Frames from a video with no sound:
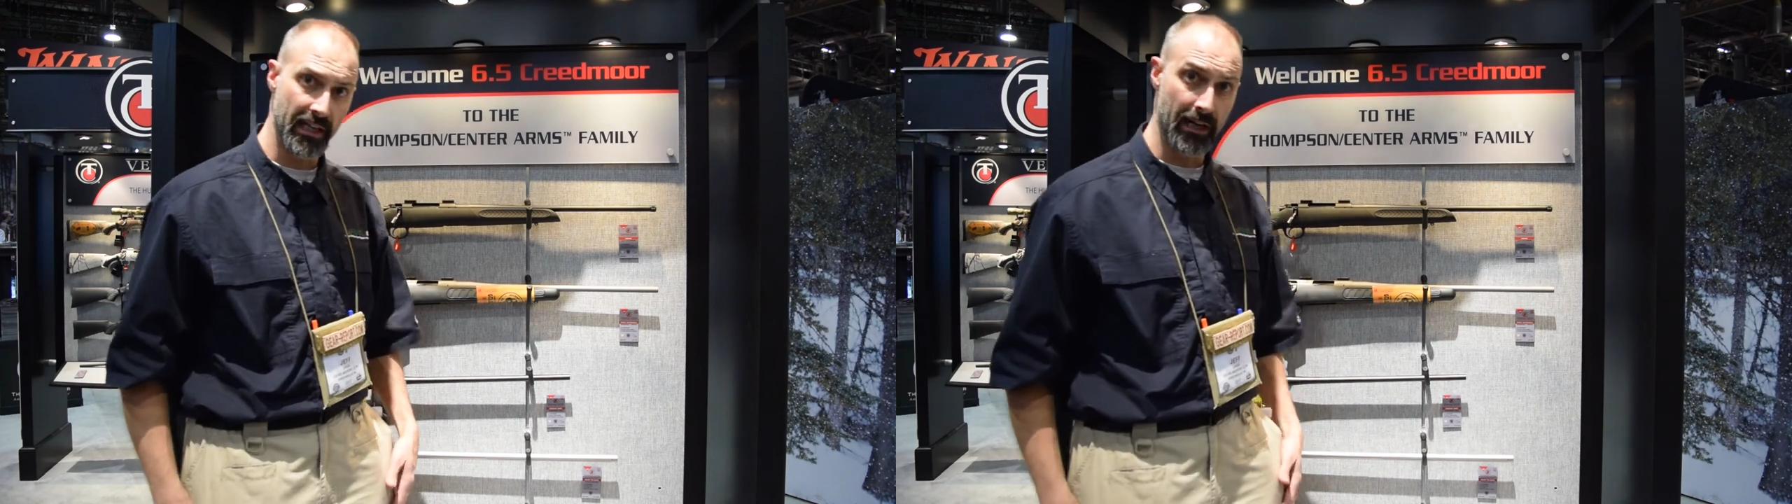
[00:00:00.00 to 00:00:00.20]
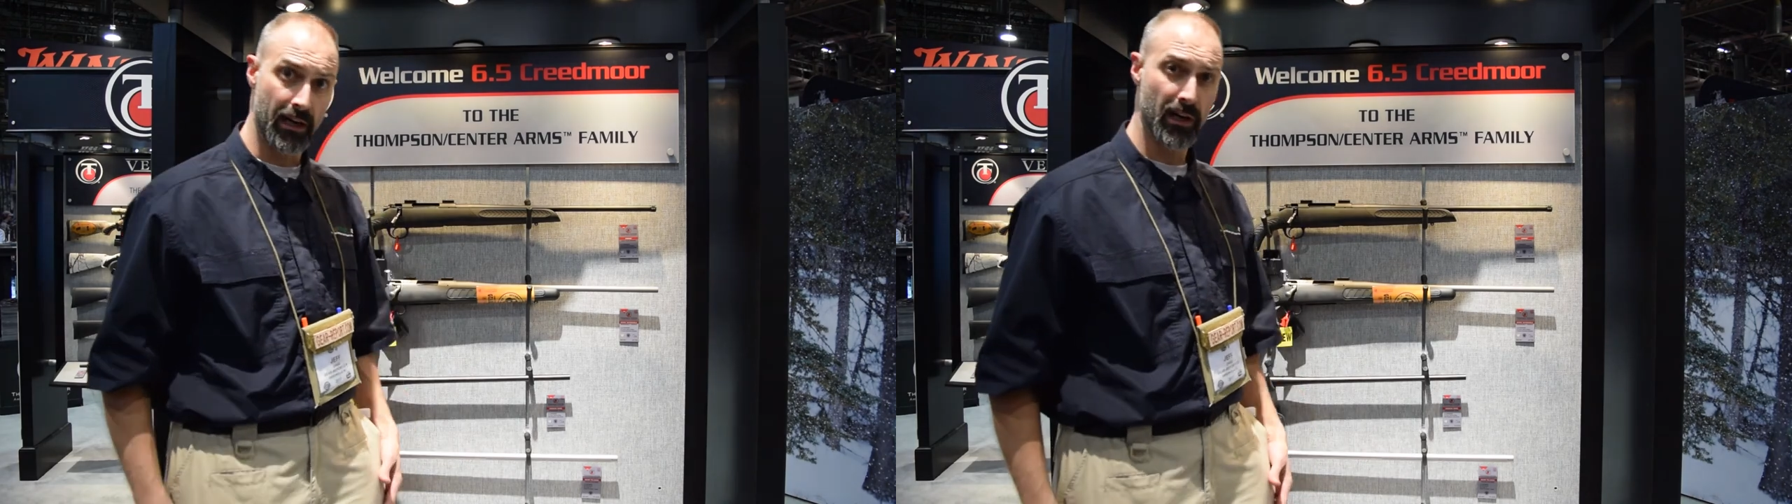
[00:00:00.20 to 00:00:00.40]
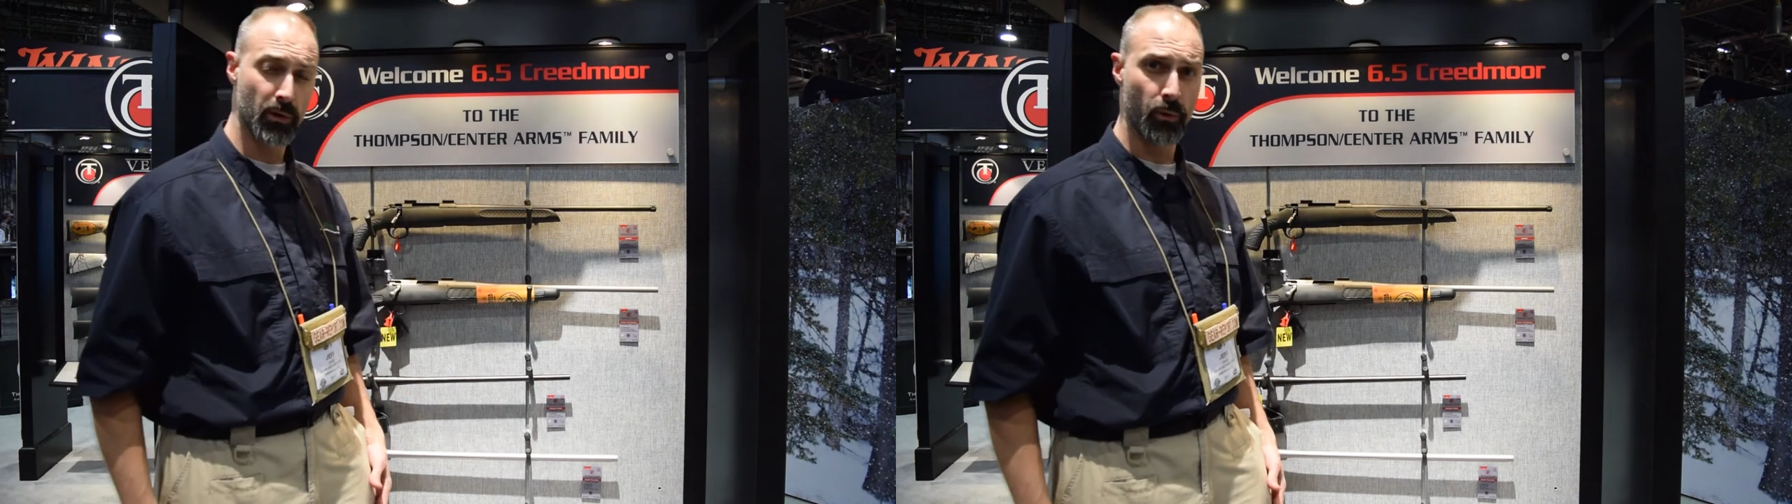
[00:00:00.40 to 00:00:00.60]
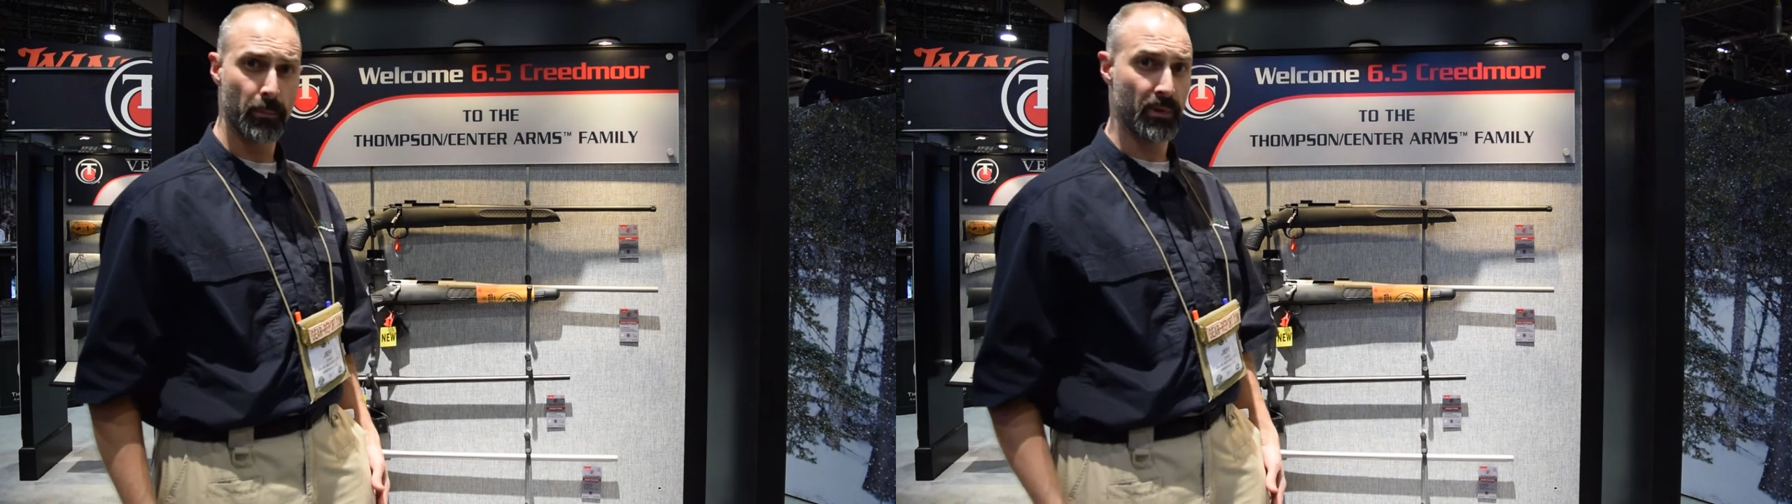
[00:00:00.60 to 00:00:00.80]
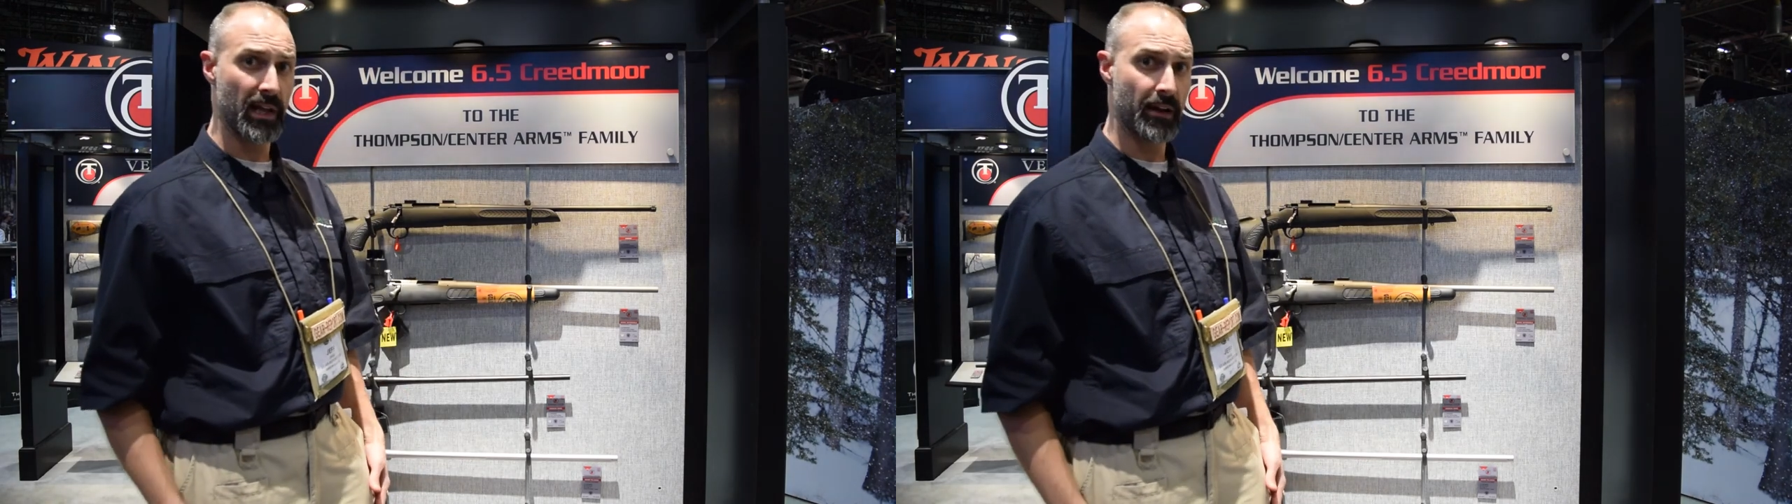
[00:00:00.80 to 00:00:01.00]
and Encore
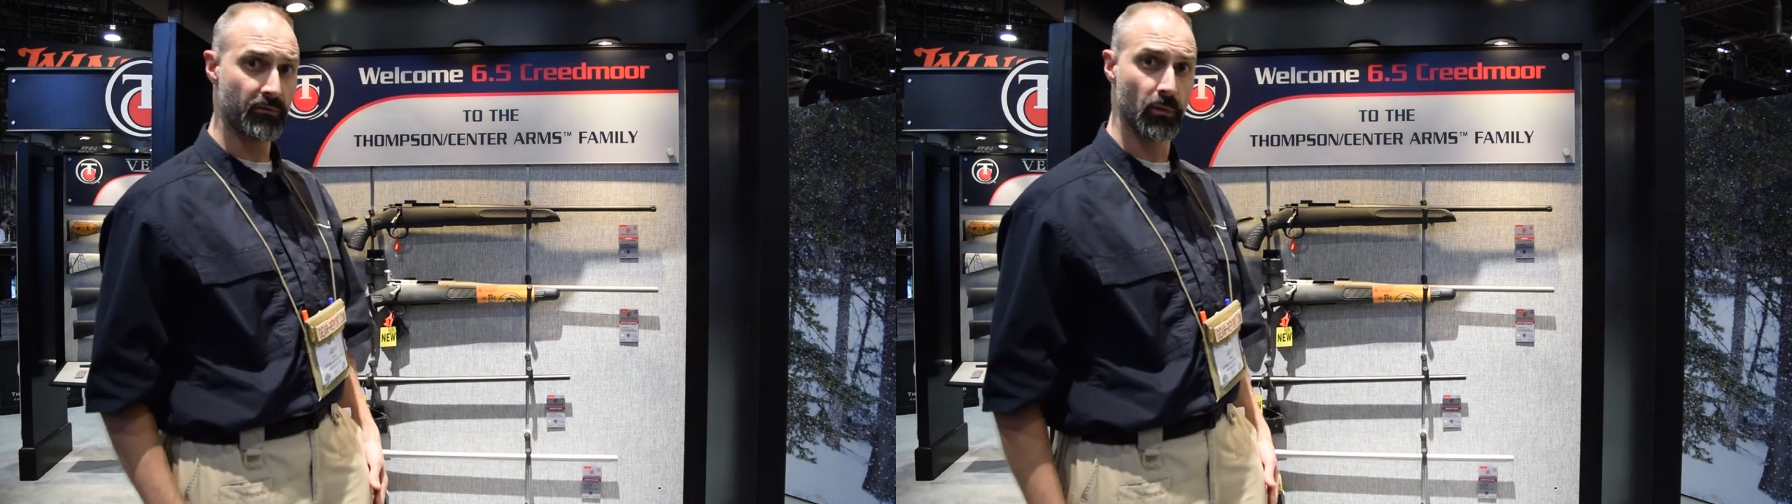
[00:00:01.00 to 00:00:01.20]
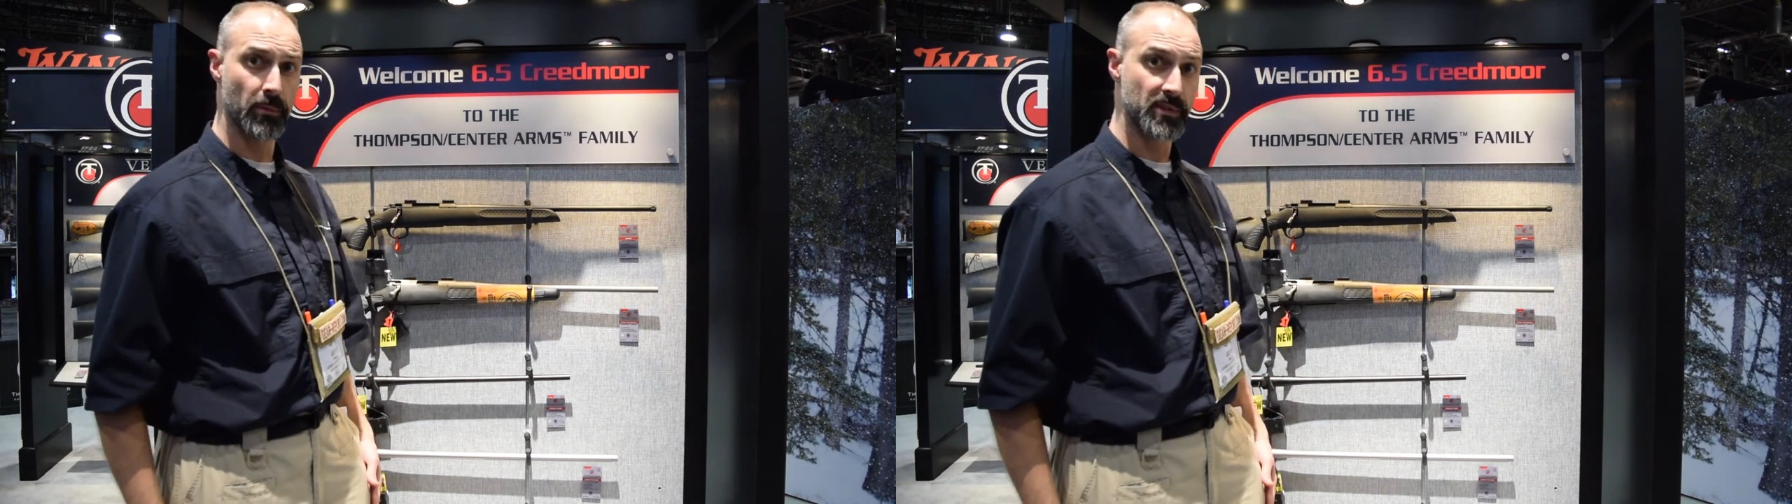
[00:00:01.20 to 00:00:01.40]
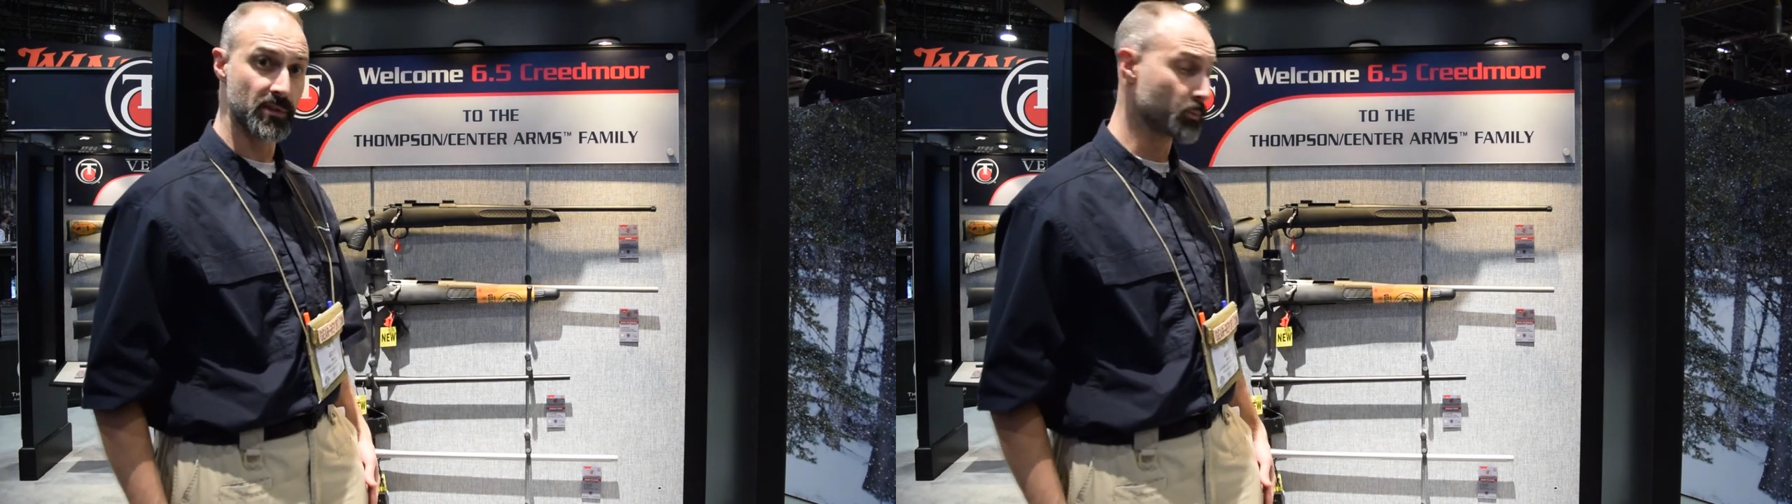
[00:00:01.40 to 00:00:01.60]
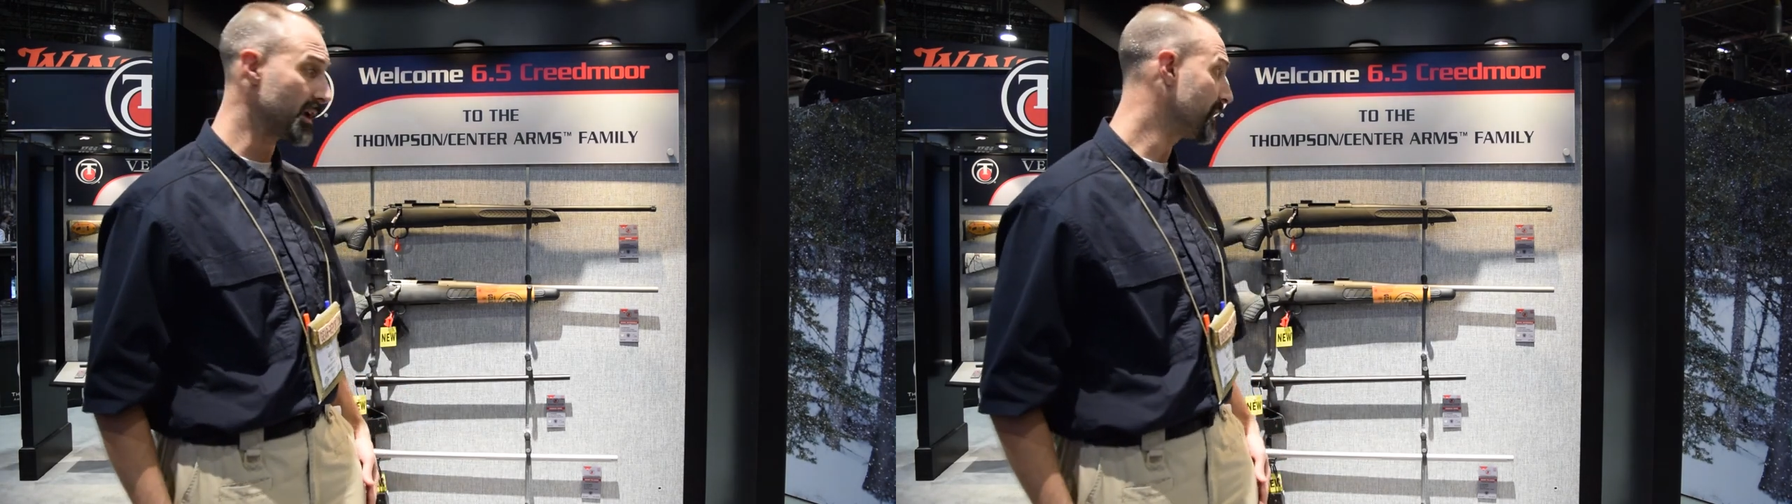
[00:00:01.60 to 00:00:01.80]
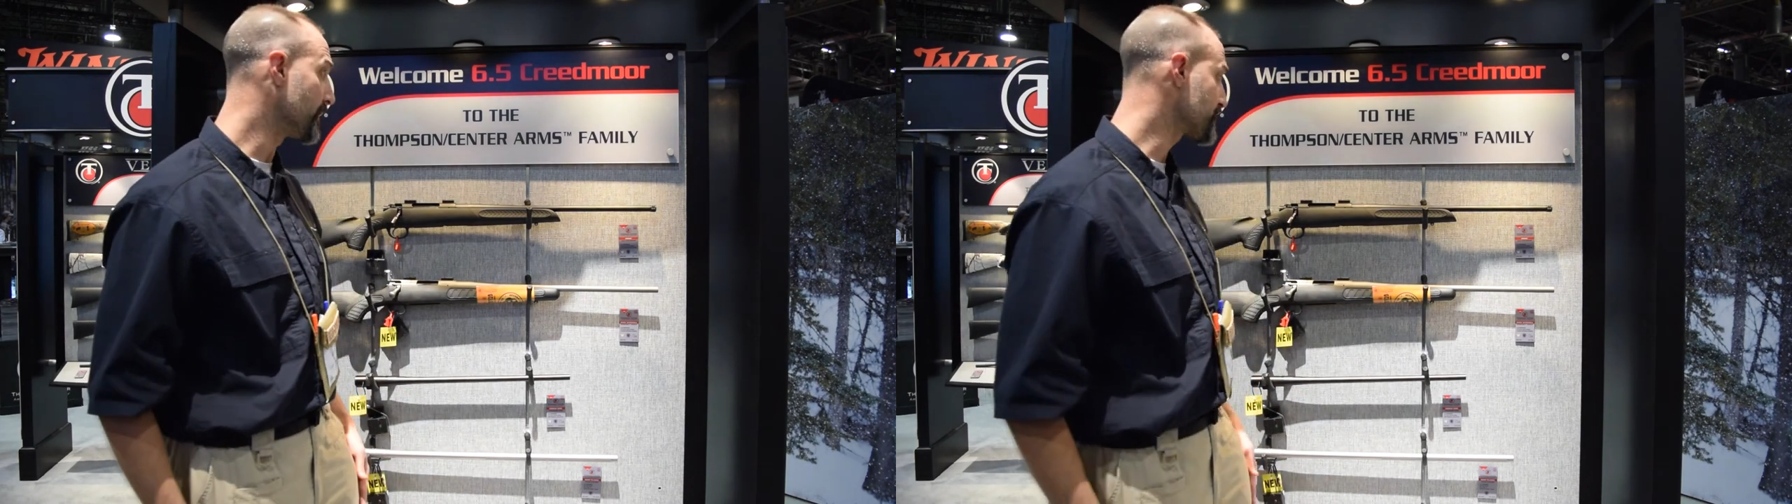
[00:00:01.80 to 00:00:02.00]
platforms as well.